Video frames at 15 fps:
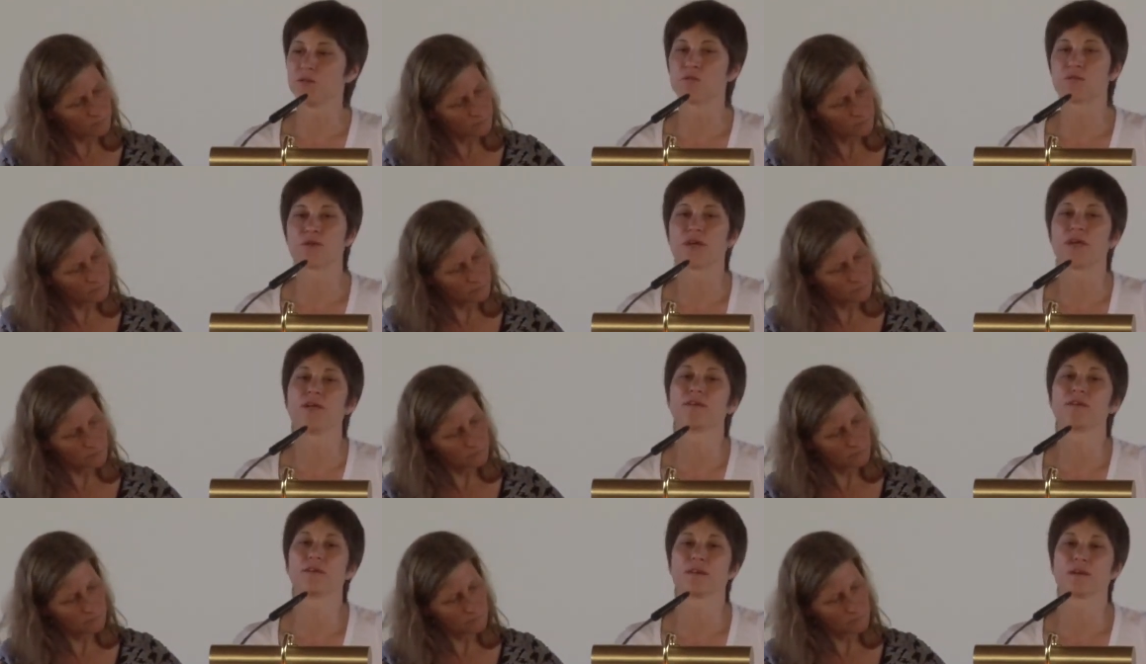
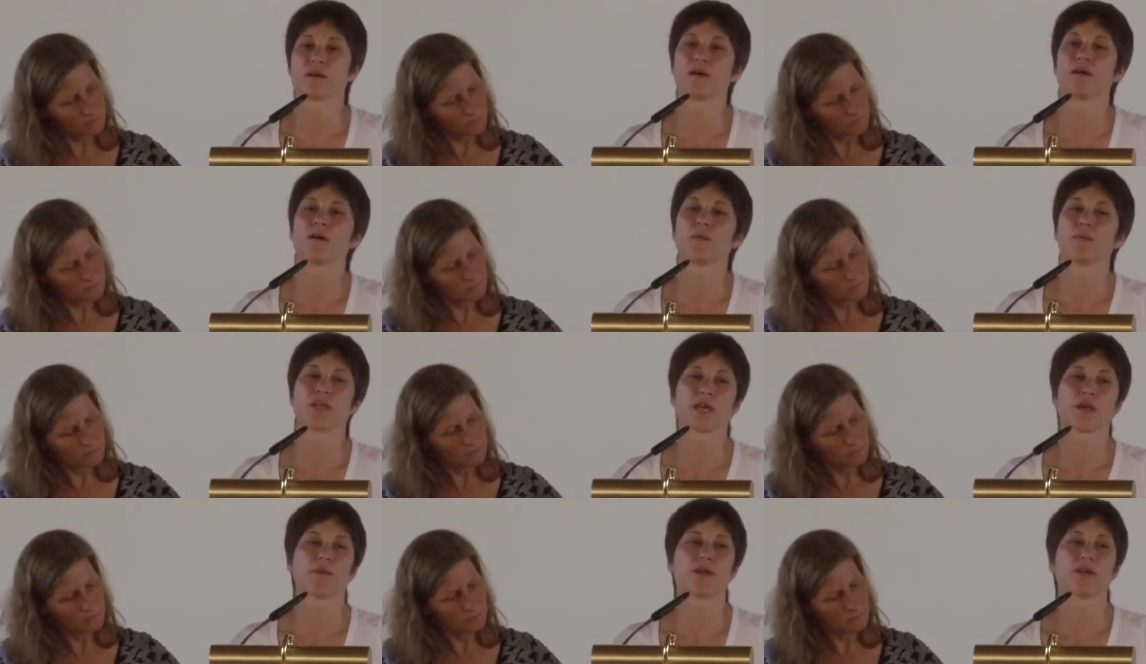Speaker 1: Ukraine uh,
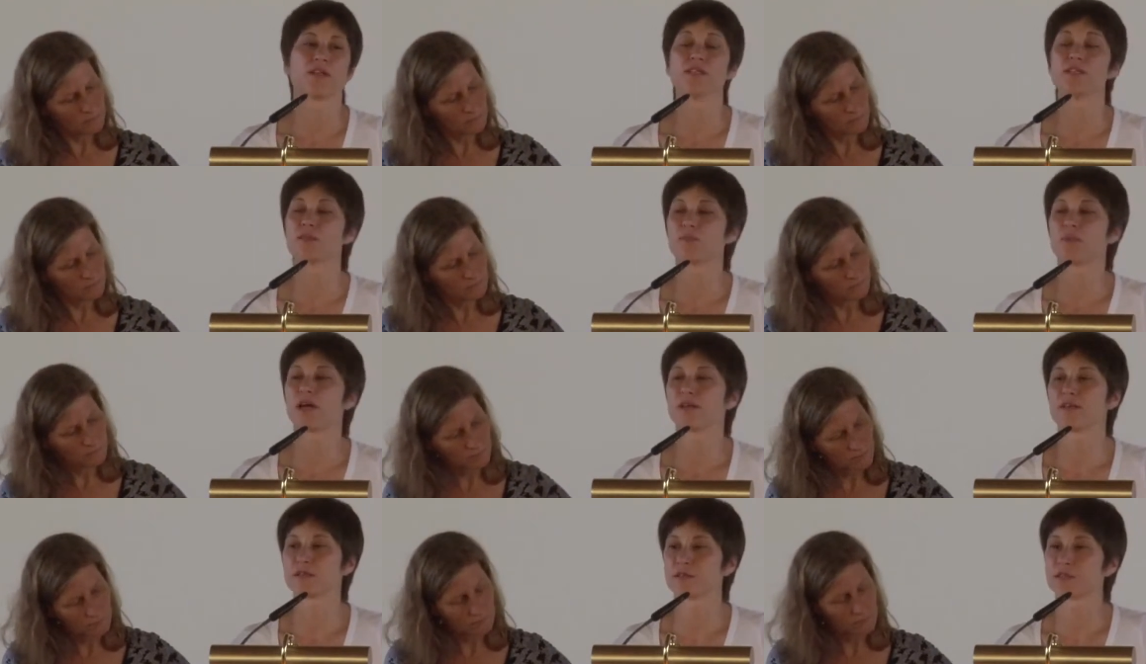became an
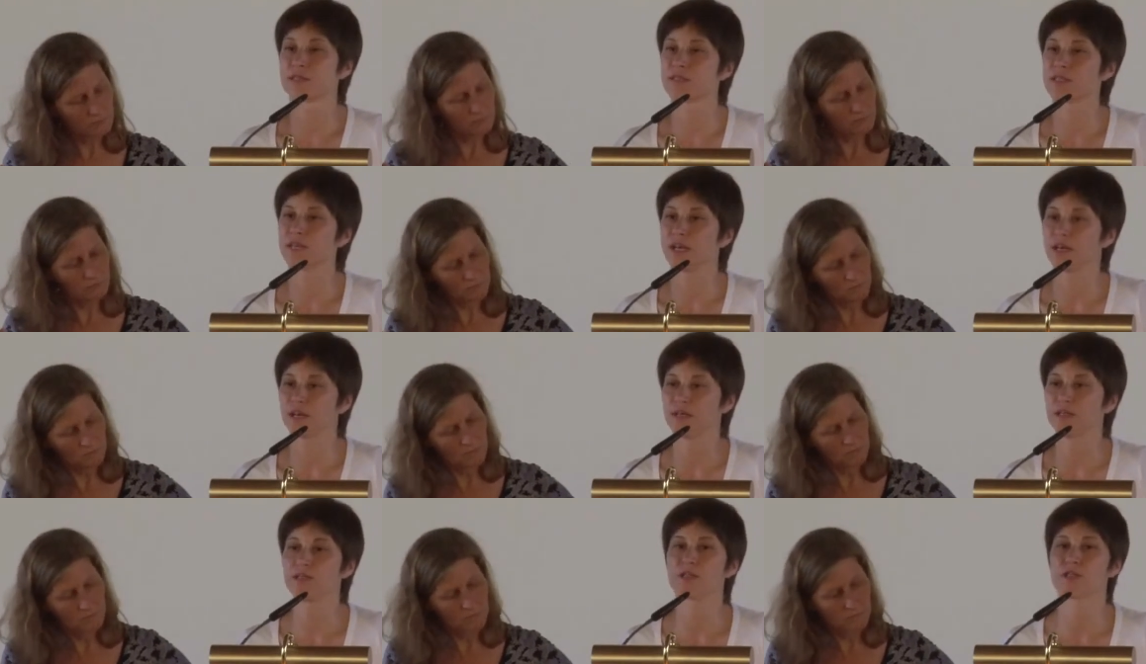independent
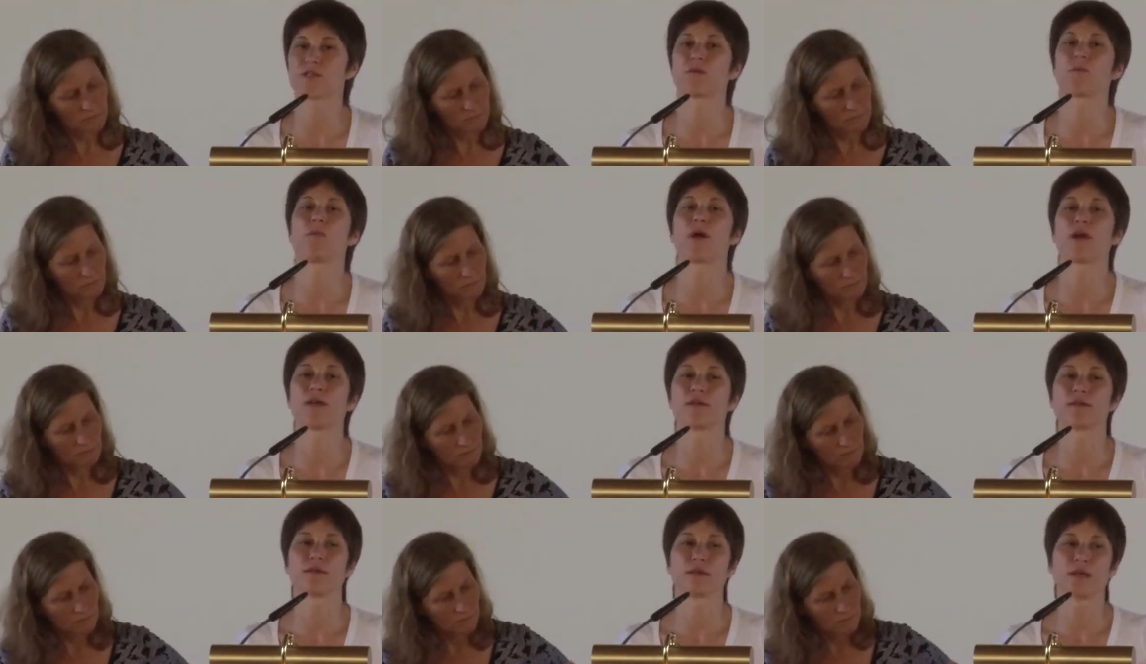state
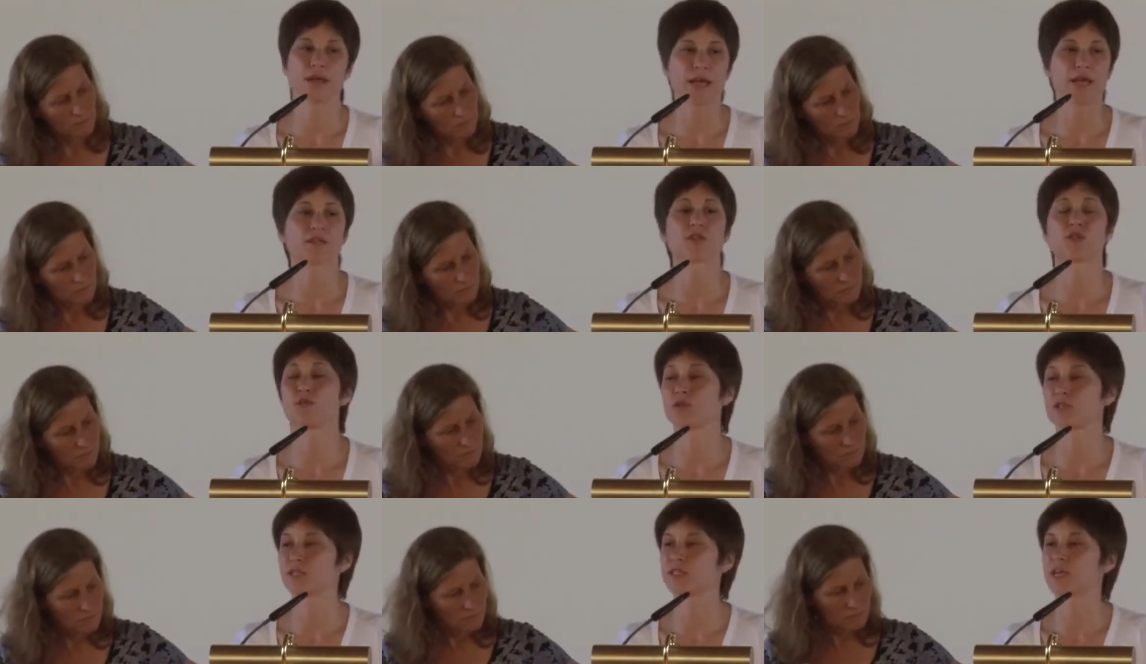when
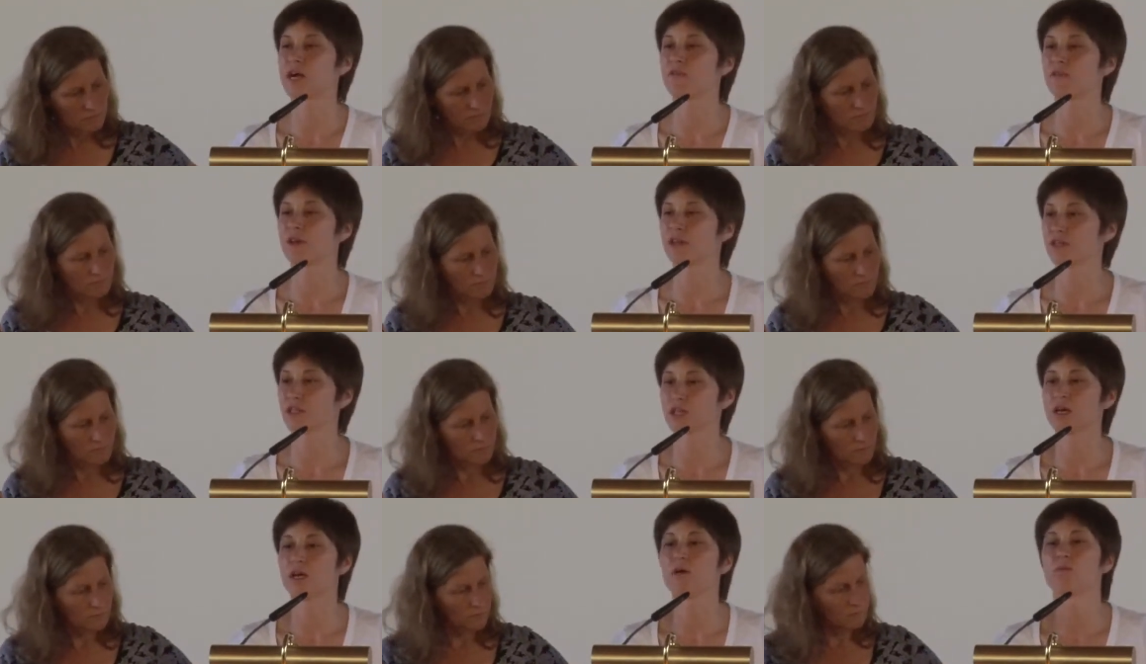ex-USSR fell
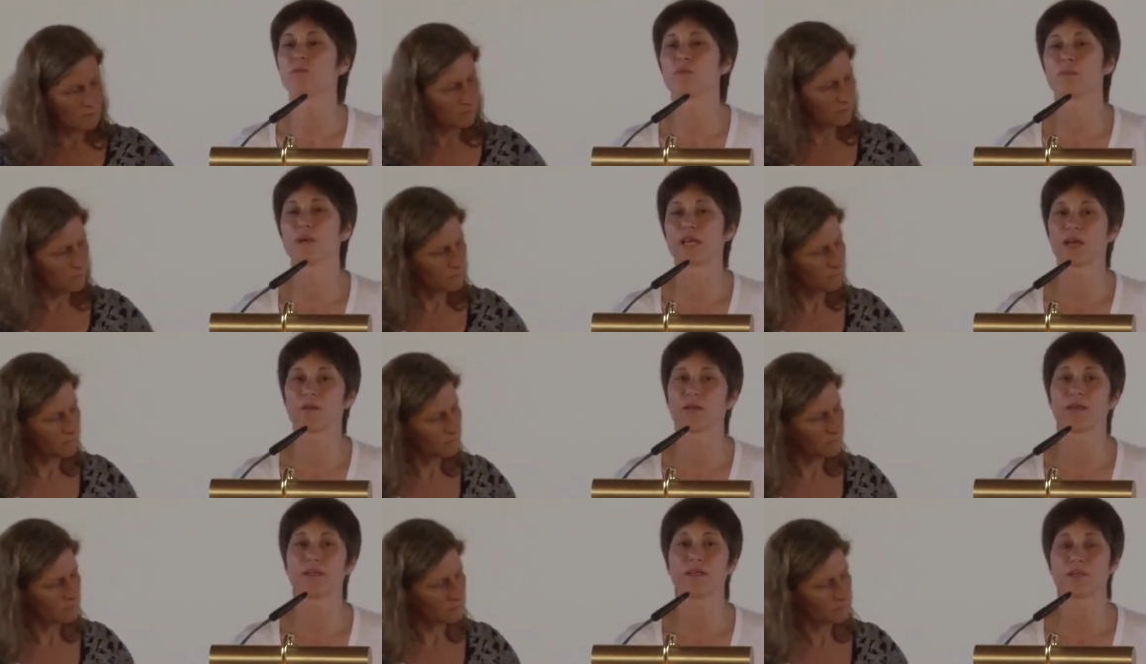down, we
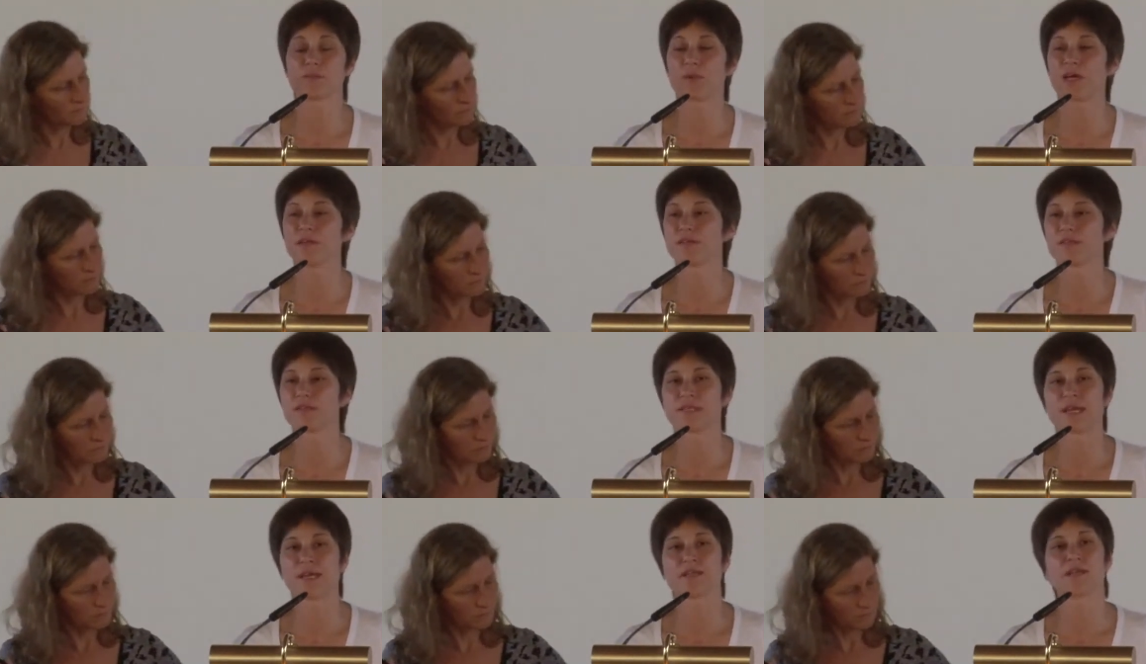became an
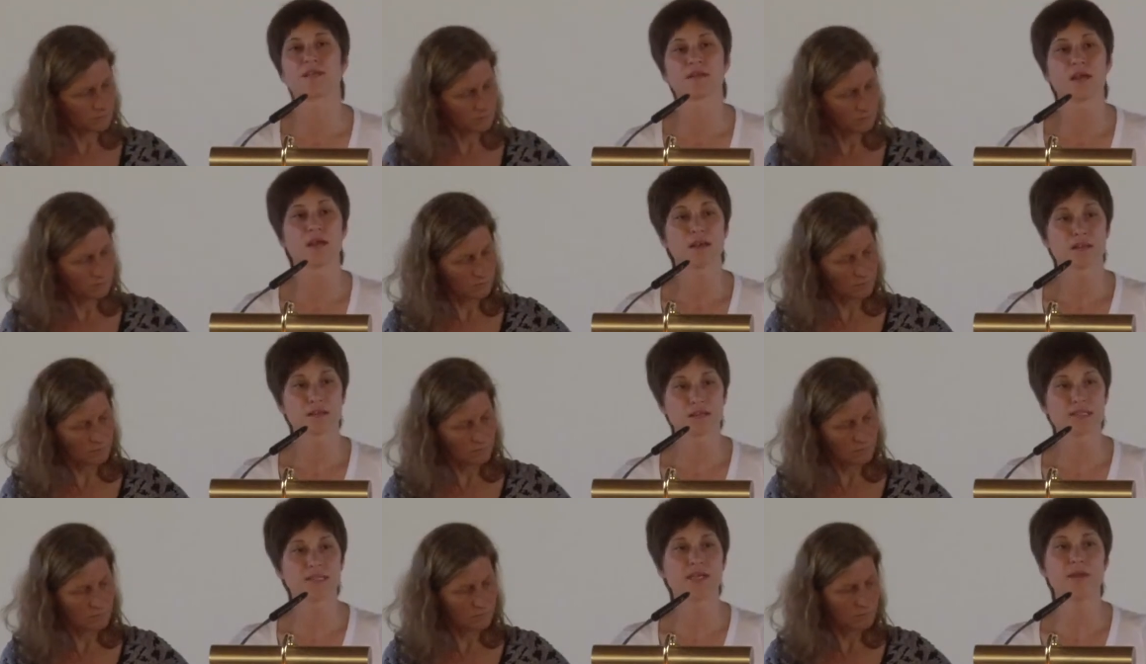independent state. And
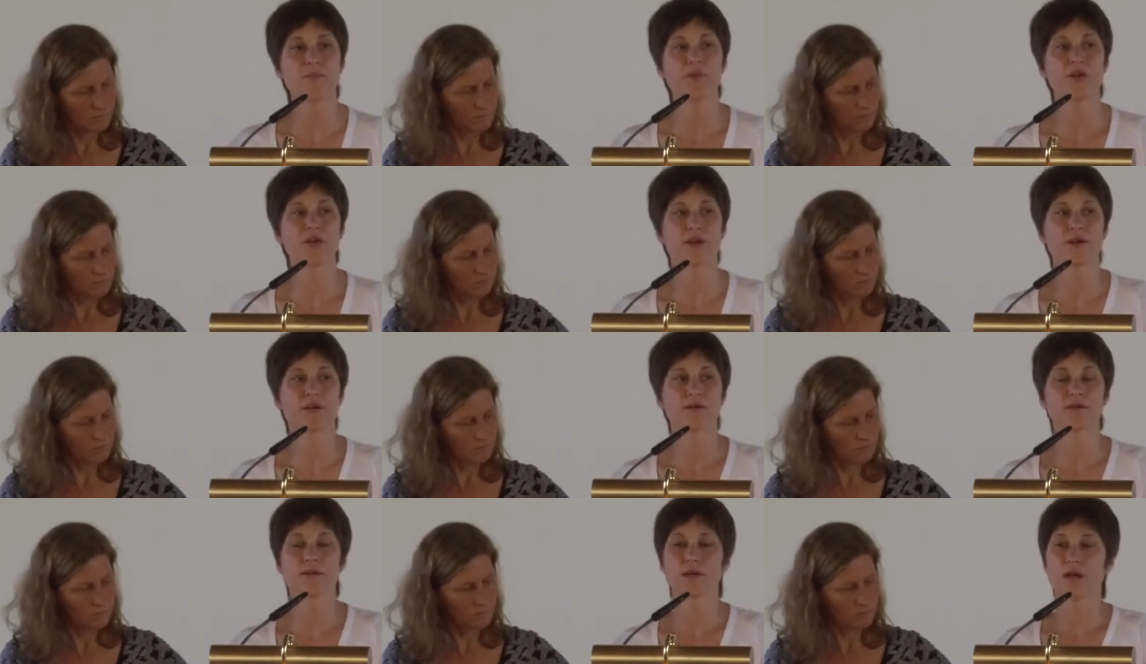the same
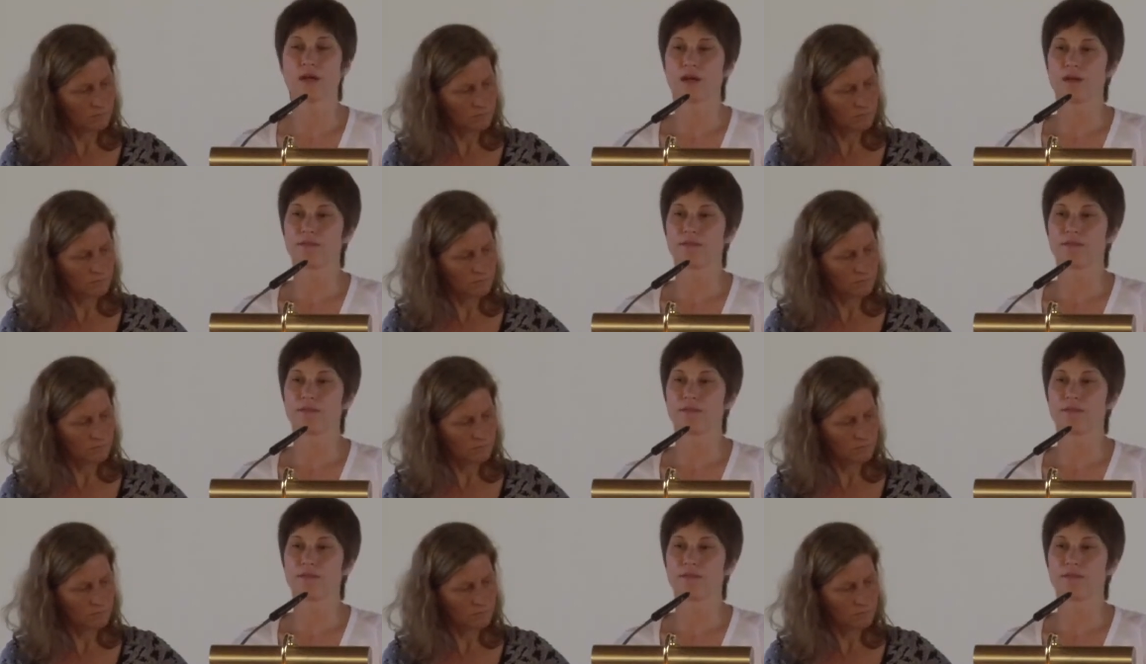year,